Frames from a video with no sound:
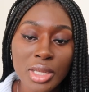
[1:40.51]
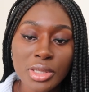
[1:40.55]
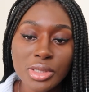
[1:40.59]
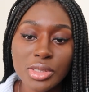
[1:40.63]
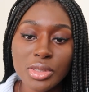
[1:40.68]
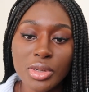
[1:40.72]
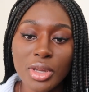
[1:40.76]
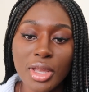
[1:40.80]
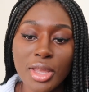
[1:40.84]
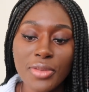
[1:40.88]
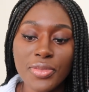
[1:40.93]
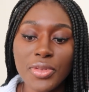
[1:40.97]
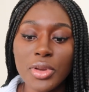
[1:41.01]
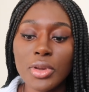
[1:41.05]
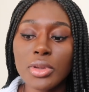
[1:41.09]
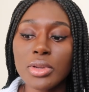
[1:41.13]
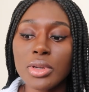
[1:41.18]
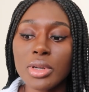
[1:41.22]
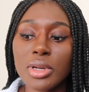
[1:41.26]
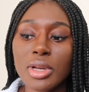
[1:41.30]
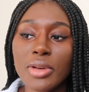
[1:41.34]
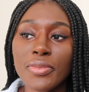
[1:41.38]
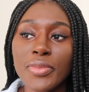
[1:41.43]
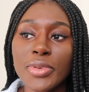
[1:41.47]
So if you're in
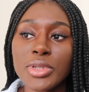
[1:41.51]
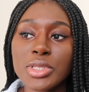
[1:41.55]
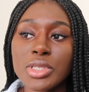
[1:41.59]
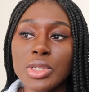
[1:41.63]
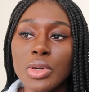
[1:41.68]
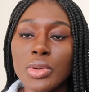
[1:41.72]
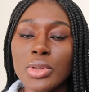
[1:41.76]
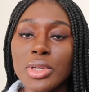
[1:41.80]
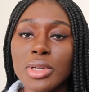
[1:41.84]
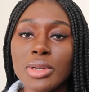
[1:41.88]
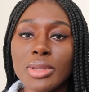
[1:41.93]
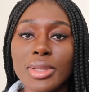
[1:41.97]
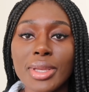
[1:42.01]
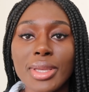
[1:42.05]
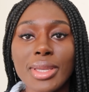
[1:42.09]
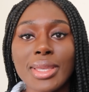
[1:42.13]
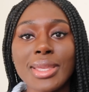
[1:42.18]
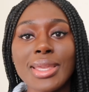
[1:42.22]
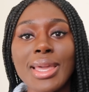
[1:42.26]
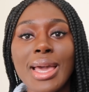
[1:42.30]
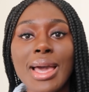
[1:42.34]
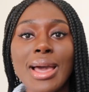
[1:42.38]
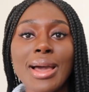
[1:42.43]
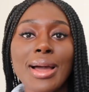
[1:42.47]
your comfort zone, you're
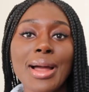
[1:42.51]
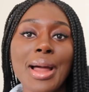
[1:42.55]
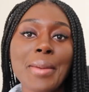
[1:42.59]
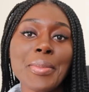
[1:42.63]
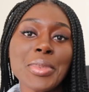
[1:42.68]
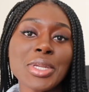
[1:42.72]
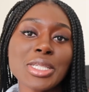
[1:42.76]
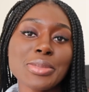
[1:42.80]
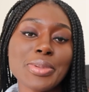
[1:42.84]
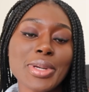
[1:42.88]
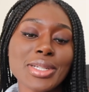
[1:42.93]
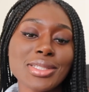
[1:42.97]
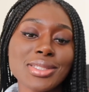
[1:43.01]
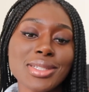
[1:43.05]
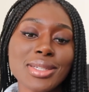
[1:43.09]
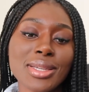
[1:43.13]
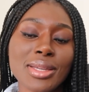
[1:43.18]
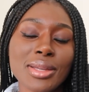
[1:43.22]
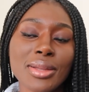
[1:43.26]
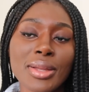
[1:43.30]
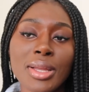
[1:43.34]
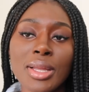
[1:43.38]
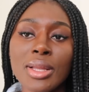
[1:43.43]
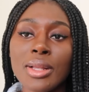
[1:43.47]
like, yeah, I'm
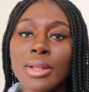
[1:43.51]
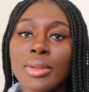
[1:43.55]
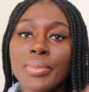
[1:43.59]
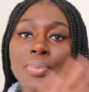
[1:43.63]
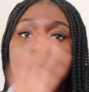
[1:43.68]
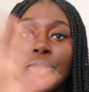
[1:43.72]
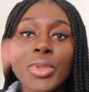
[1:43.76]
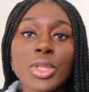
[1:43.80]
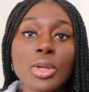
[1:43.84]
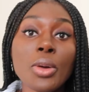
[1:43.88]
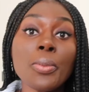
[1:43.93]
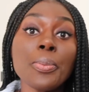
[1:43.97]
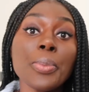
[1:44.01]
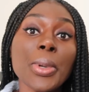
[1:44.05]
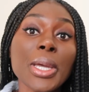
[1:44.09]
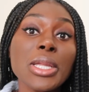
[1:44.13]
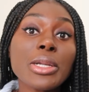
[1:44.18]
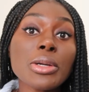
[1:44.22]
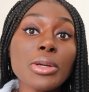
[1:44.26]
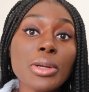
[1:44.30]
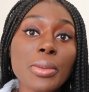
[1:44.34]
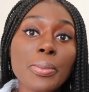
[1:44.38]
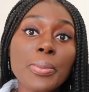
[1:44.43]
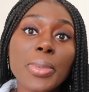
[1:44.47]
expecting, you know,
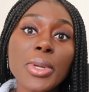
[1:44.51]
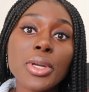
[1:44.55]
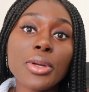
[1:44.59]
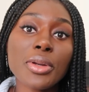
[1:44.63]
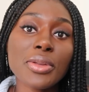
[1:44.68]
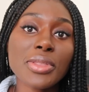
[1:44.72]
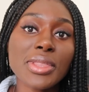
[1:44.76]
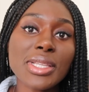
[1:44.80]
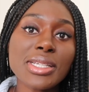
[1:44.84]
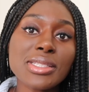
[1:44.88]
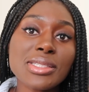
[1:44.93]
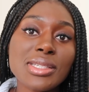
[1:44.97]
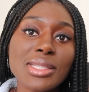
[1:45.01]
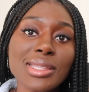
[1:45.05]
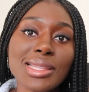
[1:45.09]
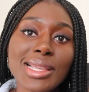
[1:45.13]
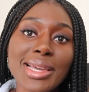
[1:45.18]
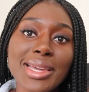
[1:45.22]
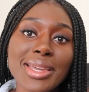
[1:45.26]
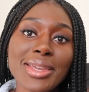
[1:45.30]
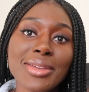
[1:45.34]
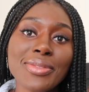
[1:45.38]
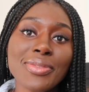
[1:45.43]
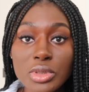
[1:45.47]
better and bigger things in
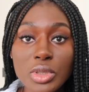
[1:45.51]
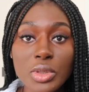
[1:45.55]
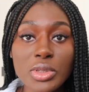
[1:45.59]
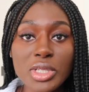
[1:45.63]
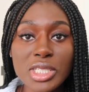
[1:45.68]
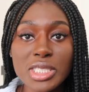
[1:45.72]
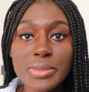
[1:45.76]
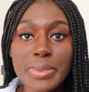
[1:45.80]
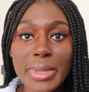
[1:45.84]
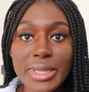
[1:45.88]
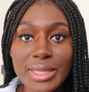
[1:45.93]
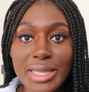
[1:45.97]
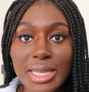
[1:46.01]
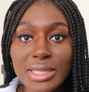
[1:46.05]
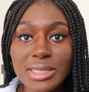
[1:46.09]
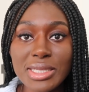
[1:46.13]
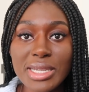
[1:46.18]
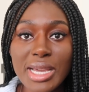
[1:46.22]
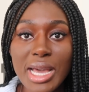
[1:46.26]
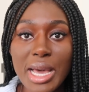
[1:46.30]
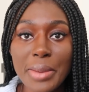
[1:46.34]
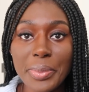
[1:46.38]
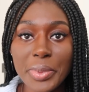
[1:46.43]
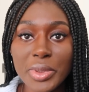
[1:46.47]
life. Don't expect that
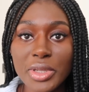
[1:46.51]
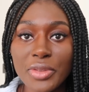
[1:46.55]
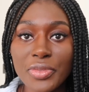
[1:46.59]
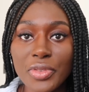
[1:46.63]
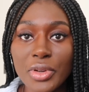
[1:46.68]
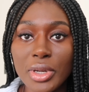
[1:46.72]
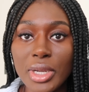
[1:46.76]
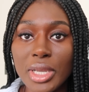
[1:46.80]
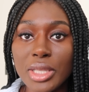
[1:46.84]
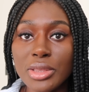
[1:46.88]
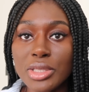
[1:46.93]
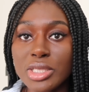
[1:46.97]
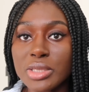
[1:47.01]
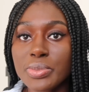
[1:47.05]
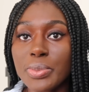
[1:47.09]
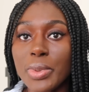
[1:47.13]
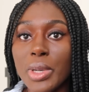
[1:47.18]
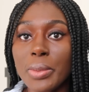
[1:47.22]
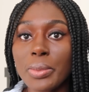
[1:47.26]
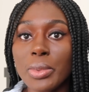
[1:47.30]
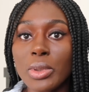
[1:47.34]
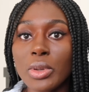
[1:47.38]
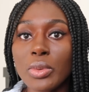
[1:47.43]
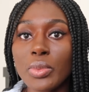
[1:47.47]
to happen if you're in this
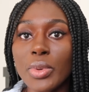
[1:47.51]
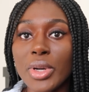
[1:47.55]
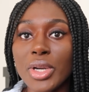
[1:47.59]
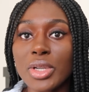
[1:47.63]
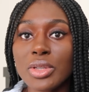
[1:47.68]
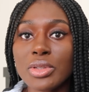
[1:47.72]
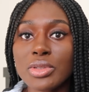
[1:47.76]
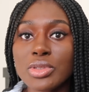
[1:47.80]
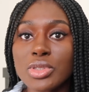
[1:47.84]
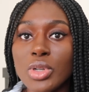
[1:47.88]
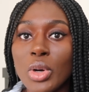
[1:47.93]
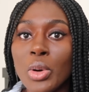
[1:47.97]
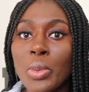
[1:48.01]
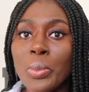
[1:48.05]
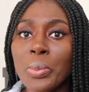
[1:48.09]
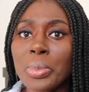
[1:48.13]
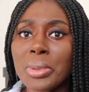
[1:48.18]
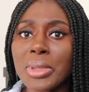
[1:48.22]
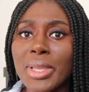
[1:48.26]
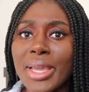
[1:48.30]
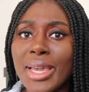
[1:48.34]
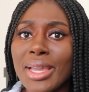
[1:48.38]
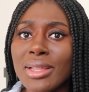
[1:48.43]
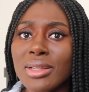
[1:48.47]
bubble where you don't
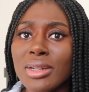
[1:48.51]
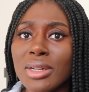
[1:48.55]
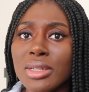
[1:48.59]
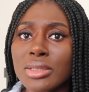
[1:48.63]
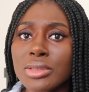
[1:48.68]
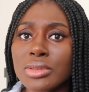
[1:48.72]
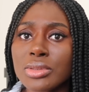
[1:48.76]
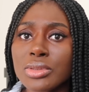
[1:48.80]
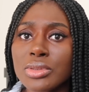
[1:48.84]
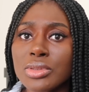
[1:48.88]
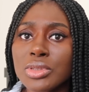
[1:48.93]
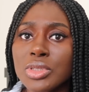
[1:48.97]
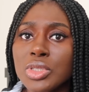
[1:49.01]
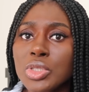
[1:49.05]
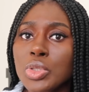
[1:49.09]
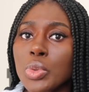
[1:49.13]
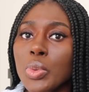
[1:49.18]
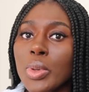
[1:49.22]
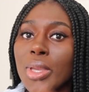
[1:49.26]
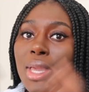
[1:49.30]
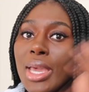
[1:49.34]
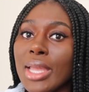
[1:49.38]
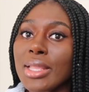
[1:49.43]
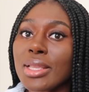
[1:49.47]
plan on
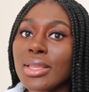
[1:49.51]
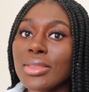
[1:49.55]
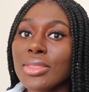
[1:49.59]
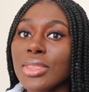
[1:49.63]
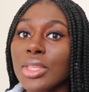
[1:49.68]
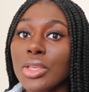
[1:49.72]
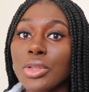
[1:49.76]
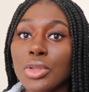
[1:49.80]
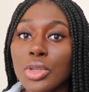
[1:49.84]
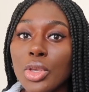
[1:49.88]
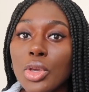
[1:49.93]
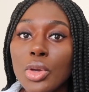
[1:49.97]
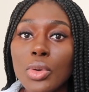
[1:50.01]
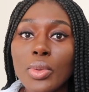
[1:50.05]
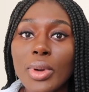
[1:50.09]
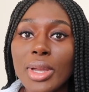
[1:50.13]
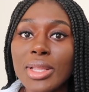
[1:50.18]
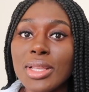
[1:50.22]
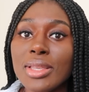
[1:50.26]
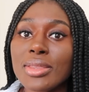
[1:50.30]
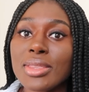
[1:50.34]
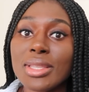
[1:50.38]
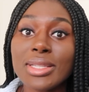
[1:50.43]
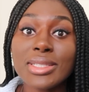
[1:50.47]
doing anything new,
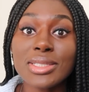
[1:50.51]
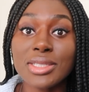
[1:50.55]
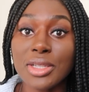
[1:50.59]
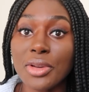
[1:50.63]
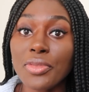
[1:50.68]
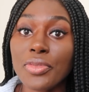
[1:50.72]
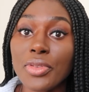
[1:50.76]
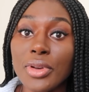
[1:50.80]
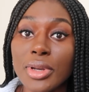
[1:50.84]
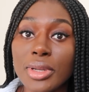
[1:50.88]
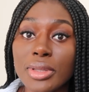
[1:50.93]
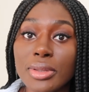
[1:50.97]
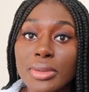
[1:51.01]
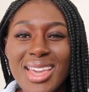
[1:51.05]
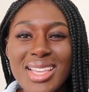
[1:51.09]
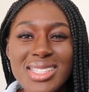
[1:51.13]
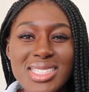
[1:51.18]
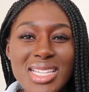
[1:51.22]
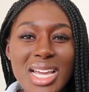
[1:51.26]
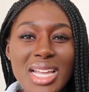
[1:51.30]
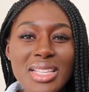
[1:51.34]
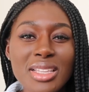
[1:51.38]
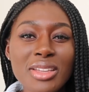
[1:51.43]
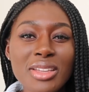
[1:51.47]
anything different.
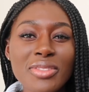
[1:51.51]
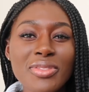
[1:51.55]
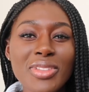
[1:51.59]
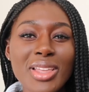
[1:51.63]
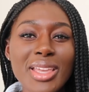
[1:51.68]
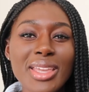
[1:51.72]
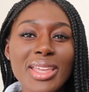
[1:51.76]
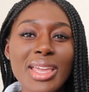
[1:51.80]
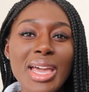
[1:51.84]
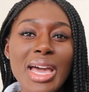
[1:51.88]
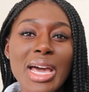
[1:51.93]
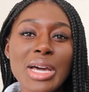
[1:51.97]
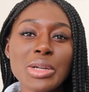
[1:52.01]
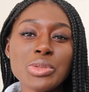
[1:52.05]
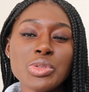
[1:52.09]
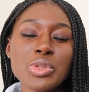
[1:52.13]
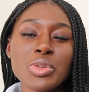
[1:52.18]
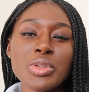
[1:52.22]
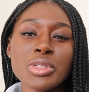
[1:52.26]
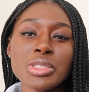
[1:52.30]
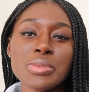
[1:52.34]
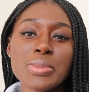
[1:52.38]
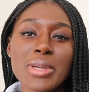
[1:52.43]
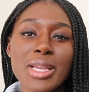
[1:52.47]
It's kind of like, how do
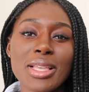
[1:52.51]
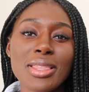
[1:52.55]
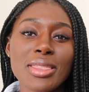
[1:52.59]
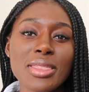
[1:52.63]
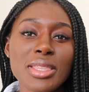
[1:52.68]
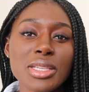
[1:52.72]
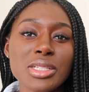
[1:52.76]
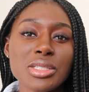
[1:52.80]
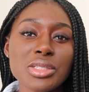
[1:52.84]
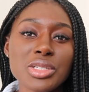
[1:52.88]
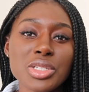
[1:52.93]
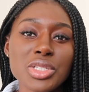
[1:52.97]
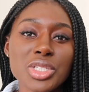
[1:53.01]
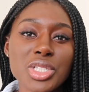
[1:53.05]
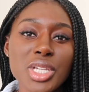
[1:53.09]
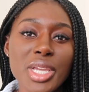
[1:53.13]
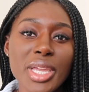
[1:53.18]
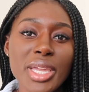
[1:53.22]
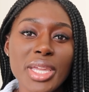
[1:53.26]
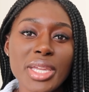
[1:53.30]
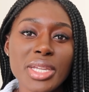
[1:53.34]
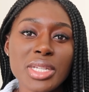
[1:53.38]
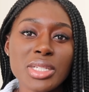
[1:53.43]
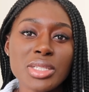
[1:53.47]
you expect things to
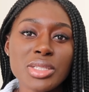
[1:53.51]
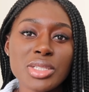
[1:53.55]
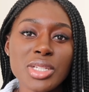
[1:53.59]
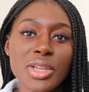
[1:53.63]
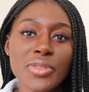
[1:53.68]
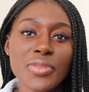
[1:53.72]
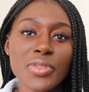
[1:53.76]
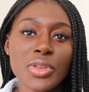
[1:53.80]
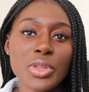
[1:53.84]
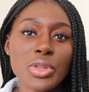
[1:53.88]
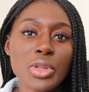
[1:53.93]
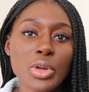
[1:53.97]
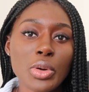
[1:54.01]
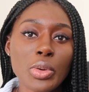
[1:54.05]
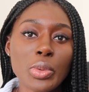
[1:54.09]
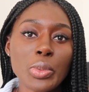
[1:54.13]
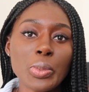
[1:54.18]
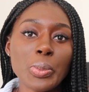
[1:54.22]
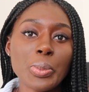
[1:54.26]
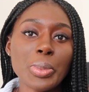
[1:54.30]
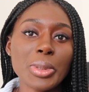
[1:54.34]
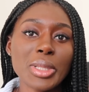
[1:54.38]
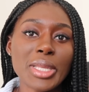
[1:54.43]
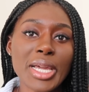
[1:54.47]
change if you
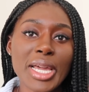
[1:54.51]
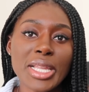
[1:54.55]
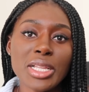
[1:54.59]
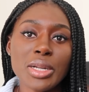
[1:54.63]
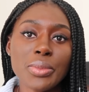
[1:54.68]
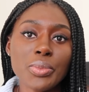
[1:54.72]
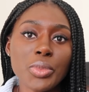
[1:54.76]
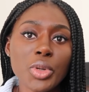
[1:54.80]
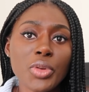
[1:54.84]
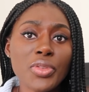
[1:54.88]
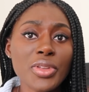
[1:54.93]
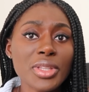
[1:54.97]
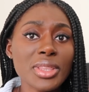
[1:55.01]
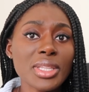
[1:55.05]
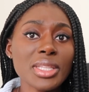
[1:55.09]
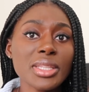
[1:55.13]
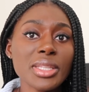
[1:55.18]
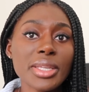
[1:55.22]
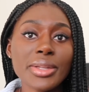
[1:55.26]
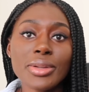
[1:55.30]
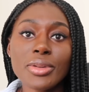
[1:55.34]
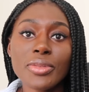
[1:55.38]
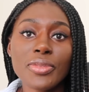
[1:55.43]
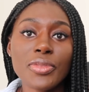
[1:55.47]
don't plan on moving the
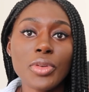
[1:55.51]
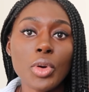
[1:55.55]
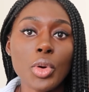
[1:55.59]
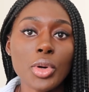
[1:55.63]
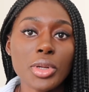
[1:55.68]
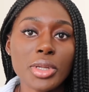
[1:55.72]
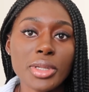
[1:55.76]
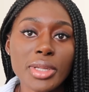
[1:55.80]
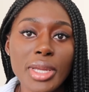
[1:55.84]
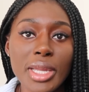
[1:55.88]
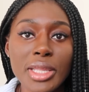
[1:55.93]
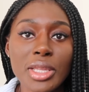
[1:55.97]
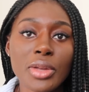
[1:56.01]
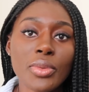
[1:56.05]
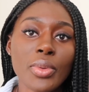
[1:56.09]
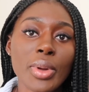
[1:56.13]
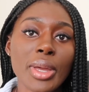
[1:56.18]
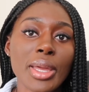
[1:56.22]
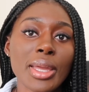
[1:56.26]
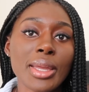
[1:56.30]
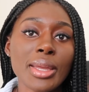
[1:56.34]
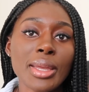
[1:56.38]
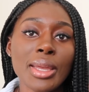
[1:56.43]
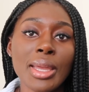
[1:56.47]
needle forward in any
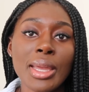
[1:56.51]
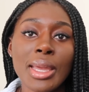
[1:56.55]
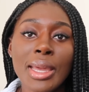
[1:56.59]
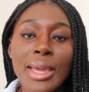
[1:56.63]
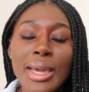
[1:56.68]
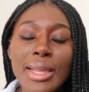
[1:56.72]
way?